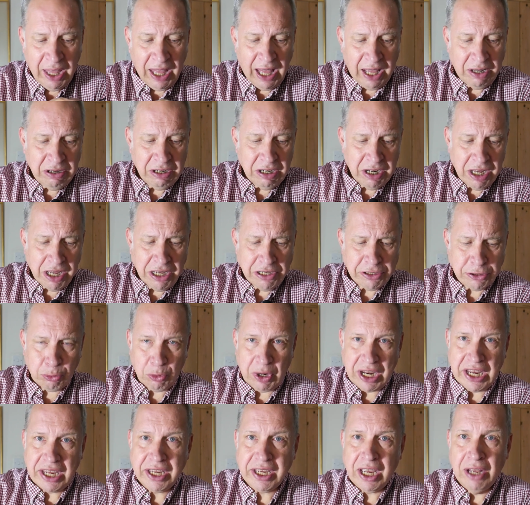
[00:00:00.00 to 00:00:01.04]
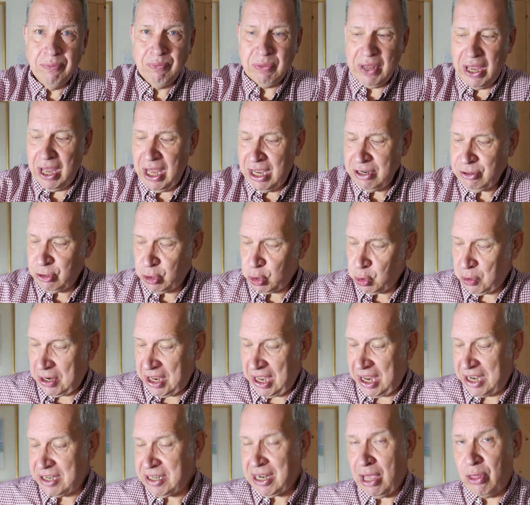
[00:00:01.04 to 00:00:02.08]
and last week I
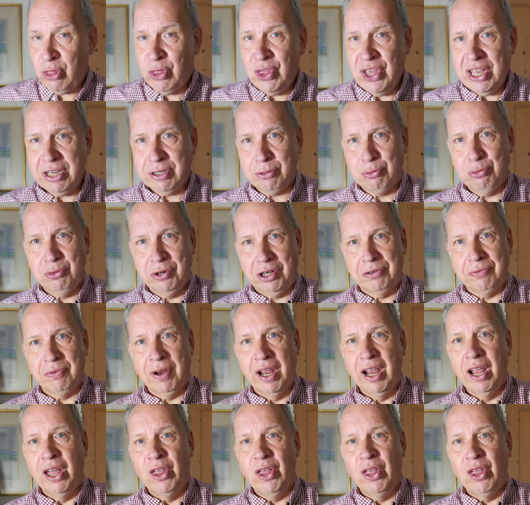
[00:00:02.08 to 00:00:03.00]
tried this one,